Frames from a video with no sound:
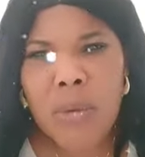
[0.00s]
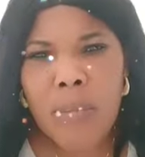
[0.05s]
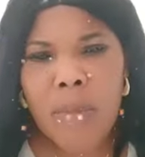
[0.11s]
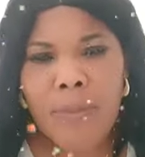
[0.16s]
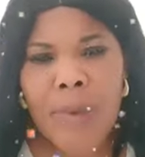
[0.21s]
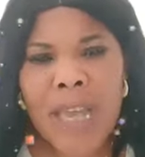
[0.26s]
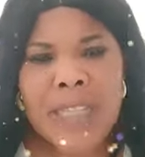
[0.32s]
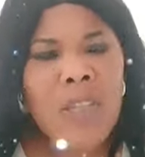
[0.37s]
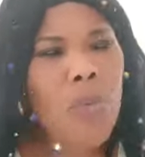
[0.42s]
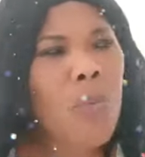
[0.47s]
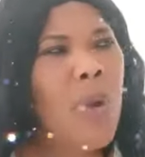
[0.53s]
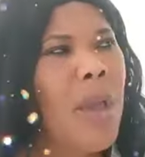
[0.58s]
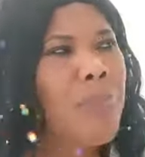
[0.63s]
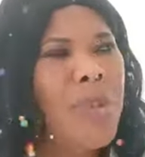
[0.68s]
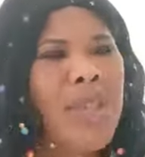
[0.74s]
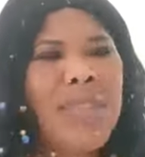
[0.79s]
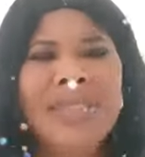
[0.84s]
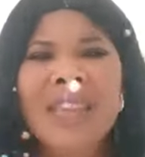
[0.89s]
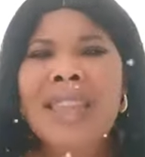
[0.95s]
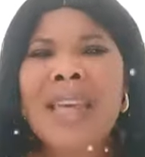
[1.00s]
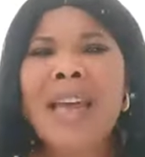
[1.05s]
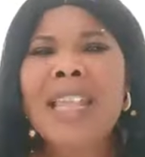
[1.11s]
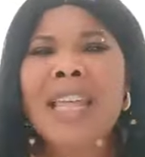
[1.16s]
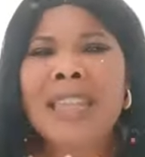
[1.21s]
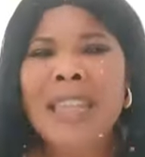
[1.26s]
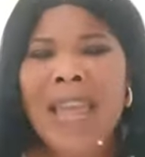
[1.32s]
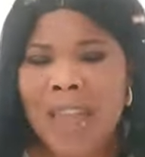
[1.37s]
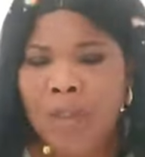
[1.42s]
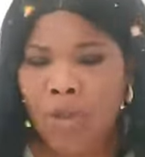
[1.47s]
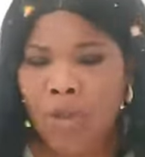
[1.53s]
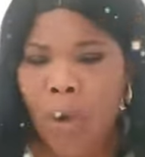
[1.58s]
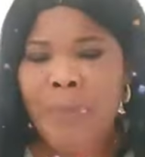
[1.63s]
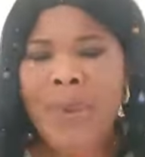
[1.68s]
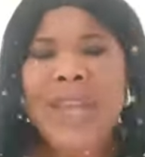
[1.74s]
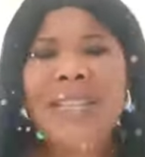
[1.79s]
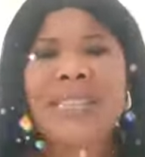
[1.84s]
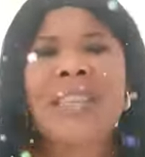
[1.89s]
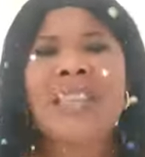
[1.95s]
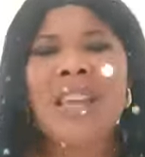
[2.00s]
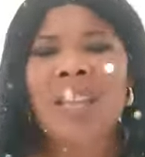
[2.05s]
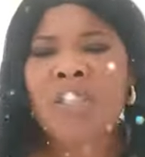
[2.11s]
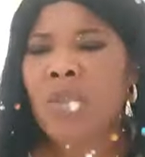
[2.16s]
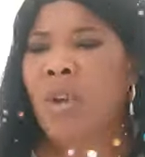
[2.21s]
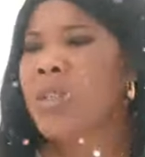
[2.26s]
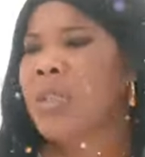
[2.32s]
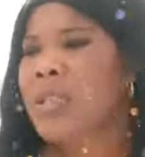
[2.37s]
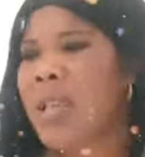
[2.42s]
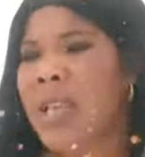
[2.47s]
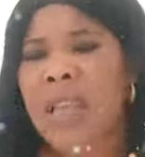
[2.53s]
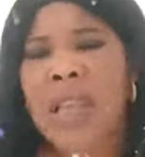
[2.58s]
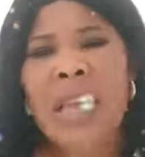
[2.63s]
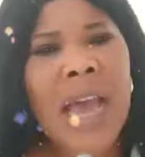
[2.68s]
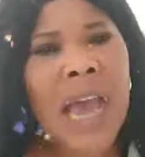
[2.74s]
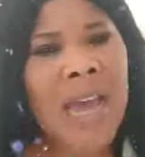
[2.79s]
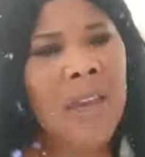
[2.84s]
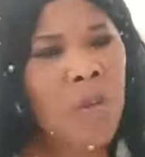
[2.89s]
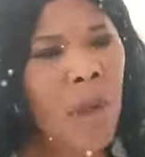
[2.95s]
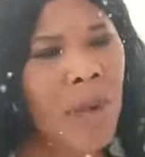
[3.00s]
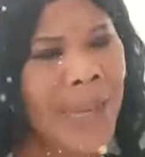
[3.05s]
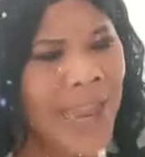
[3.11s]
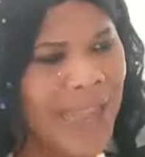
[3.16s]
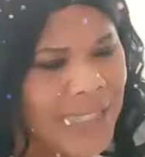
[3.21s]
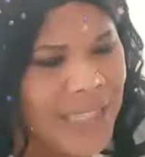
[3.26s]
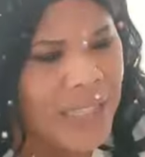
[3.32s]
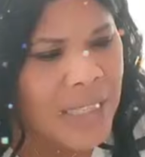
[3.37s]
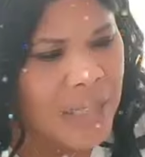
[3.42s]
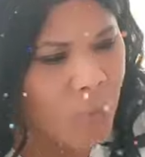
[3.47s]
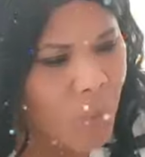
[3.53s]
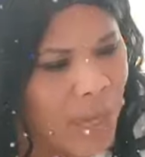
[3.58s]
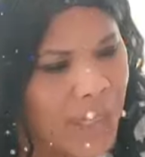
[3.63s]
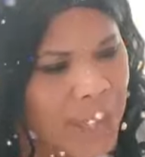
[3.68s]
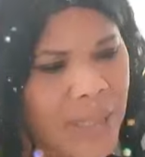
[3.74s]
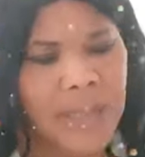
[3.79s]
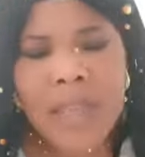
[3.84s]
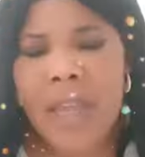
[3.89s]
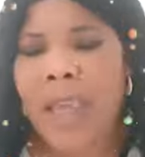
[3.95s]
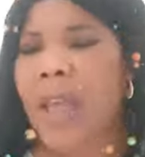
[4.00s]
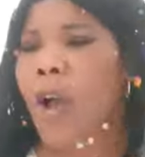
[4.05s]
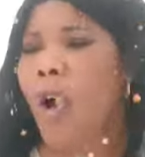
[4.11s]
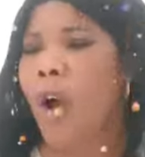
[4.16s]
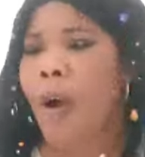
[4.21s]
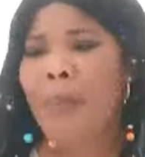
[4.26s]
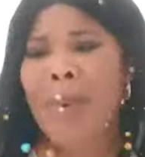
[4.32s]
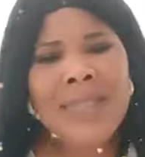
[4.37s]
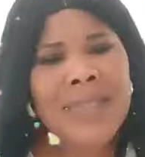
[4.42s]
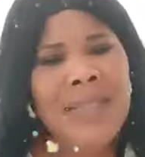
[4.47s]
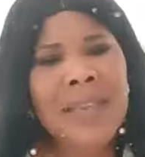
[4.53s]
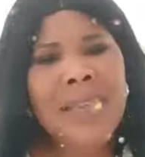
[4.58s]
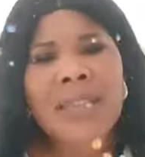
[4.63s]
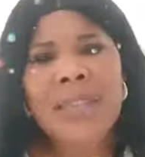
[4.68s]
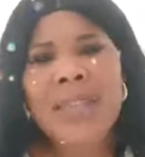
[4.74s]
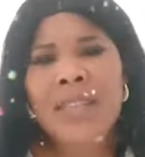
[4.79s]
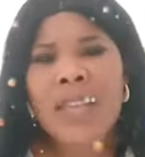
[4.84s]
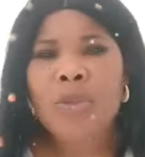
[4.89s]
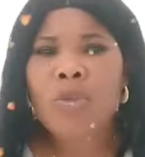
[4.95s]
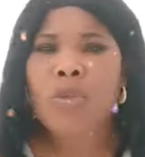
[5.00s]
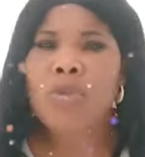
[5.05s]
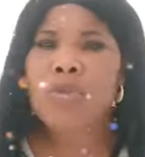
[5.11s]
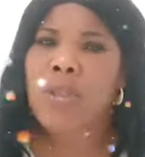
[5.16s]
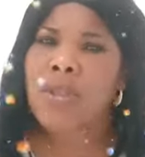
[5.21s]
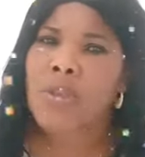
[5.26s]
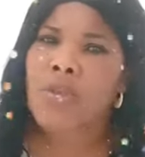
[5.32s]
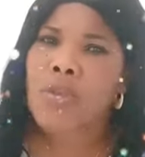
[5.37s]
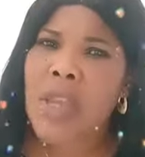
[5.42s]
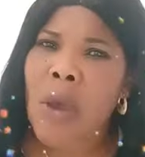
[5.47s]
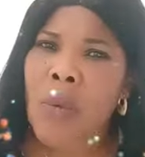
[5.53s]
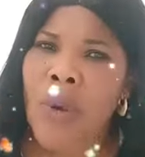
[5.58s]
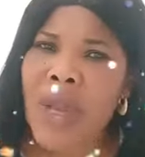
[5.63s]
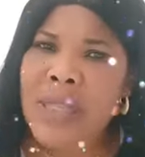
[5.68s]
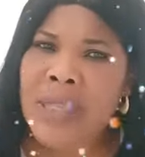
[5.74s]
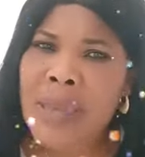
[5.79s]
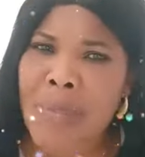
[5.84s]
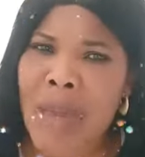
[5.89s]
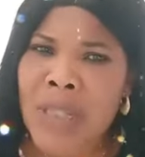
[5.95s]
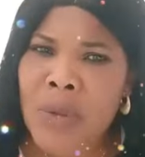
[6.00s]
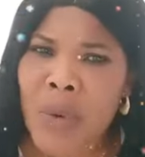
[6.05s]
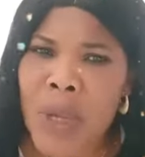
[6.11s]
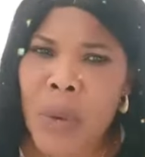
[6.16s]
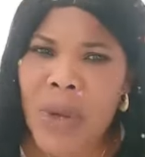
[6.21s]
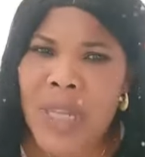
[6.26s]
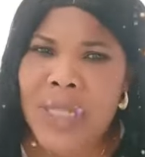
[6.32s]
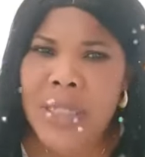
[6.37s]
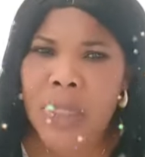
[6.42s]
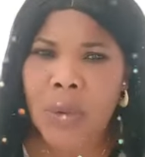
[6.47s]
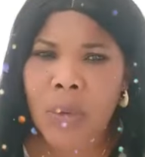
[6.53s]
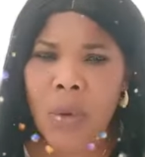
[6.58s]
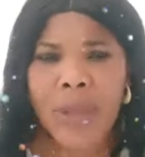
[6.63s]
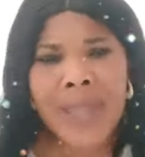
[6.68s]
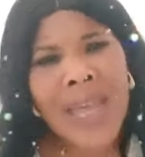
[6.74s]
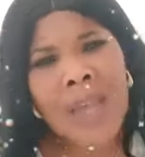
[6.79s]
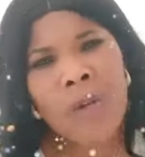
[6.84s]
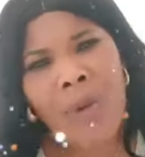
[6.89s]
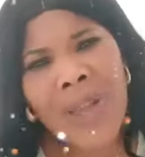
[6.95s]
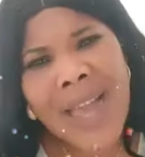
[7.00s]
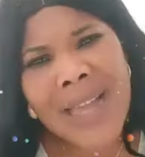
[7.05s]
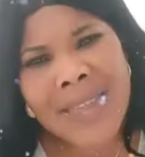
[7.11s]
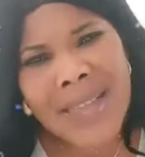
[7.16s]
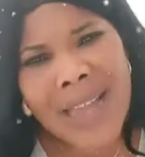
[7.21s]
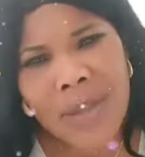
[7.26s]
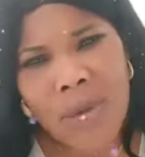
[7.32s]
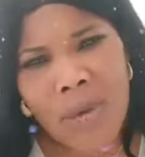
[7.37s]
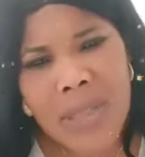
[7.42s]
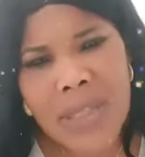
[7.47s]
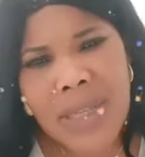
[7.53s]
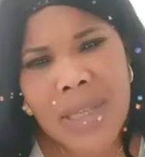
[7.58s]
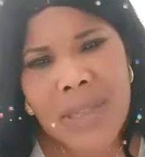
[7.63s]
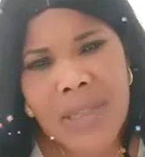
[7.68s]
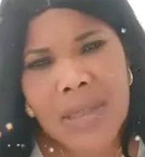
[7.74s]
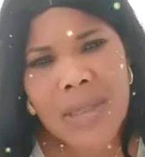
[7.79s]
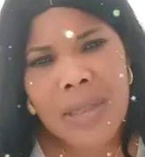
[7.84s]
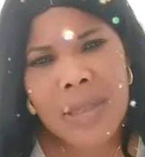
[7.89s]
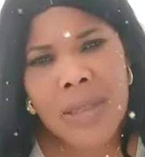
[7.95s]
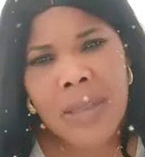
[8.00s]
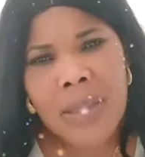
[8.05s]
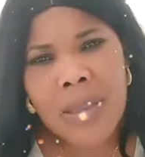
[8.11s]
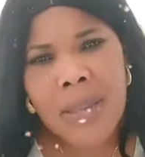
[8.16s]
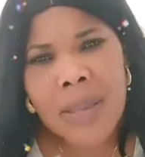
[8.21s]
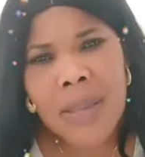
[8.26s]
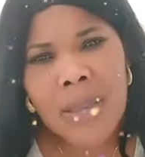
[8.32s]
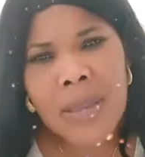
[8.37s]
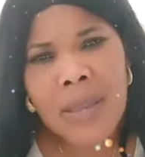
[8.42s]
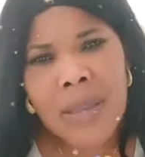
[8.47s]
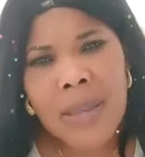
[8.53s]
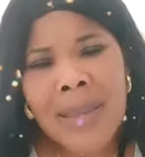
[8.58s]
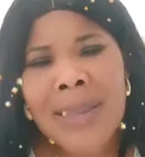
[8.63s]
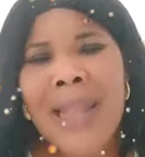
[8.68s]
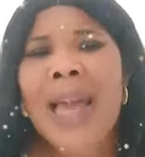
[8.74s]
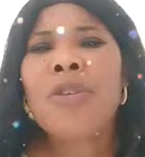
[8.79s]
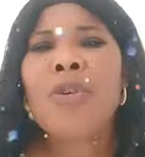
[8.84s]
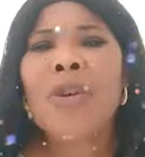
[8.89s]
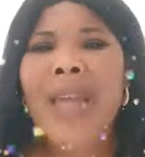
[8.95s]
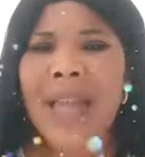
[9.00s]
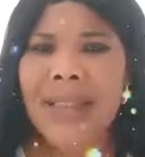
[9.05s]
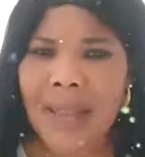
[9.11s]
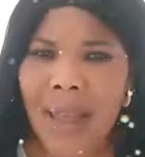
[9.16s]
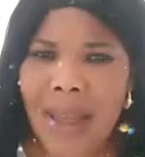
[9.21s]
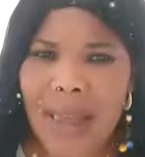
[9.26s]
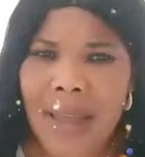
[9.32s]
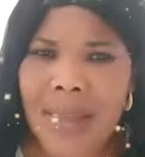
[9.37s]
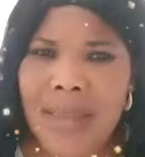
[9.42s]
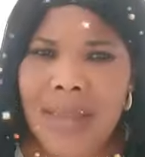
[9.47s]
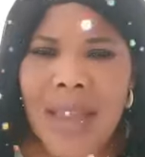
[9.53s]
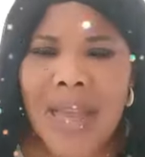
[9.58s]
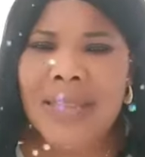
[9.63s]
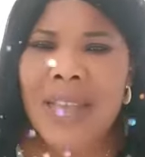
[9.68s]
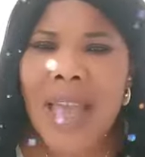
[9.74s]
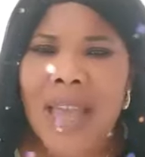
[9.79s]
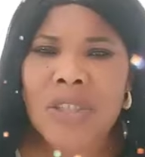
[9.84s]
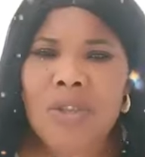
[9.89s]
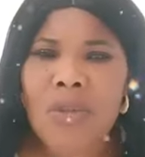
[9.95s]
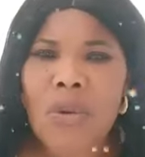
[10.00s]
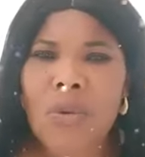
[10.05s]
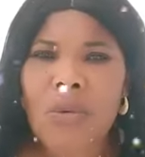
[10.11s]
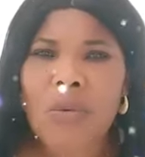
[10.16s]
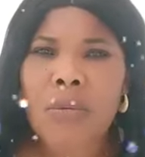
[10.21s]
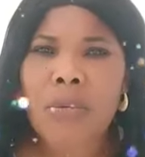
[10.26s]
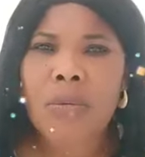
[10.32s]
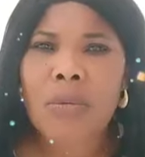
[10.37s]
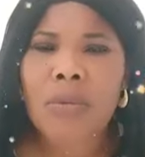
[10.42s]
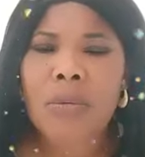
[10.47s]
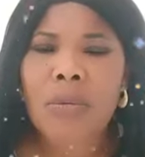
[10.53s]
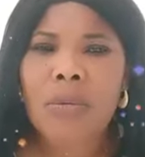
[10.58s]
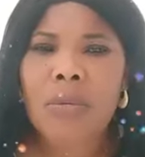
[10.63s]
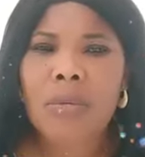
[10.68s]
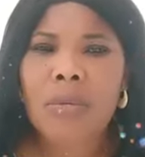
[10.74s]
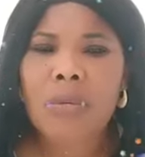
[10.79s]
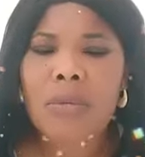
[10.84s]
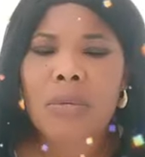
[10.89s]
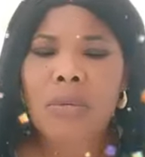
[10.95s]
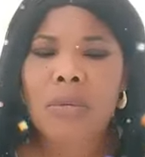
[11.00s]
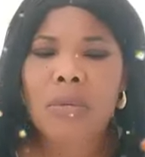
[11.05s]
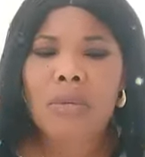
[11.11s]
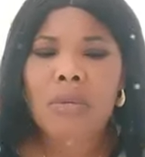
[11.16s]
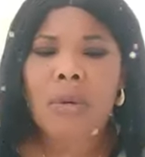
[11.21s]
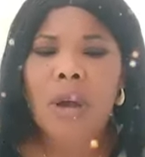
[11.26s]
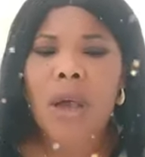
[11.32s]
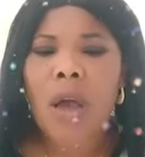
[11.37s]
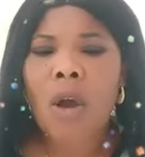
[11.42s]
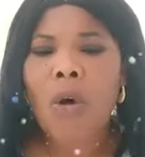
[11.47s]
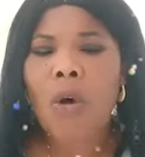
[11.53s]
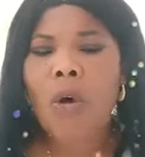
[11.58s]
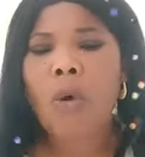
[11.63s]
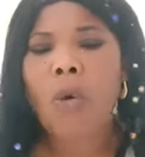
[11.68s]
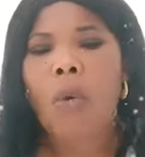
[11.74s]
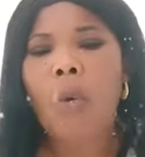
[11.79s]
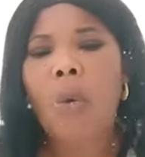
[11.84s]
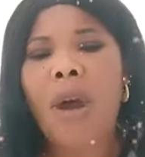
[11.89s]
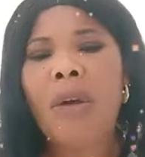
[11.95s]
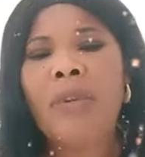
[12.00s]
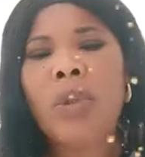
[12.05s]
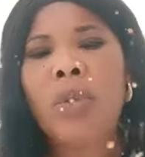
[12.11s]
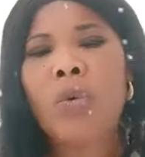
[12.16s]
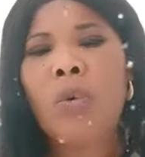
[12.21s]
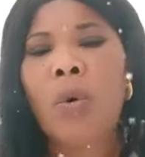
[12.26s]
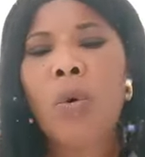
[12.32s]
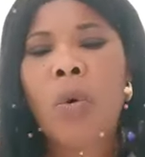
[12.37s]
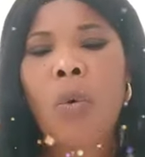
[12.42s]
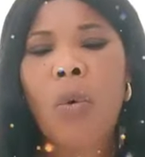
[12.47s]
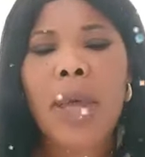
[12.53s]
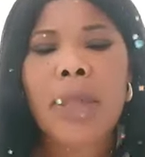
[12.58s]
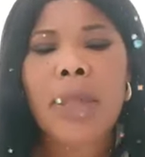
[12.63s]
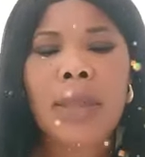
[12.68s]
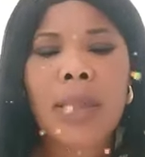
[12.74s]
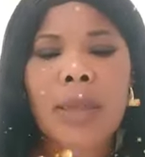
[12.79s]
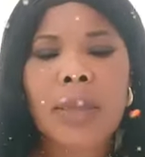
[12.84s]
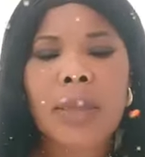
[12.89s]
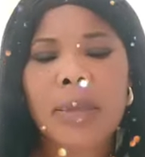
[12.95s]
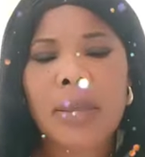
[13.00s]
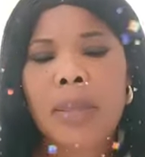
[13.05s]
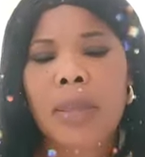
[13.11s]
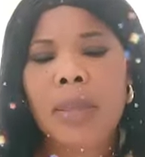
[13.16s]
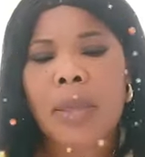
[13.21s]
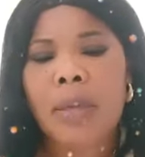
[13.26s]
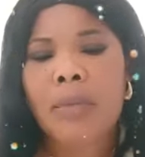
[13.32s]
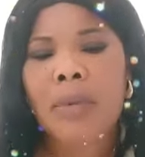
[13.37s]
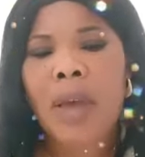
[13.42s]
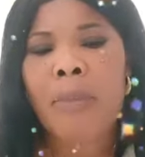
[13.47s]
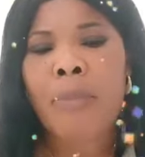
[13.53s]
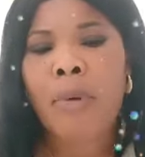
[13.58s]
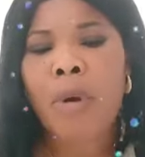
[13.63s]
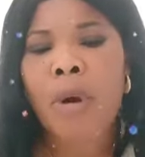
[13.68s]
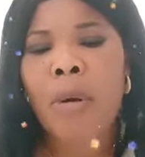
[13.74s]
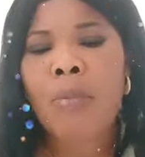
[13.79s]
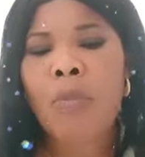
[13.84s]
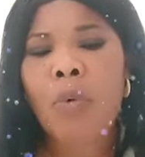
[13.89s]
Person where be say na do person they talk say I don't like this where this Obaseki they do something. You say where the bad way want to talk. Now you get the Edo state. Now you get her. The answer is no. Wow, I mean no who are na. My bomb